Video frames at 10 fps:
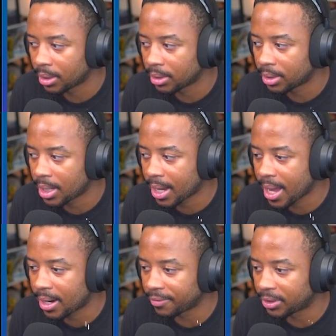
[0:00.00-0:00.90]
It's that
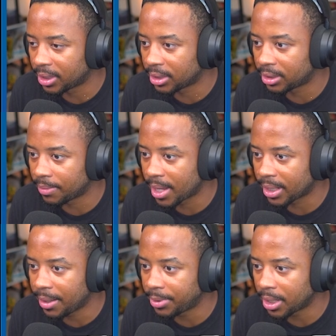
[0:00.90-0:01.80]
kind of system that
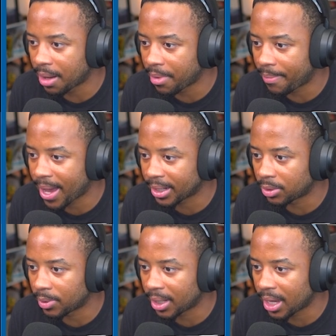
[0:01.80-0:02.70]
keeps you coming back
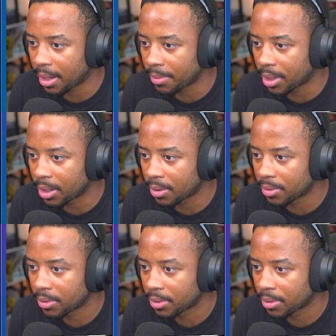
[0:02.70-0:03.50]
to a game, you know?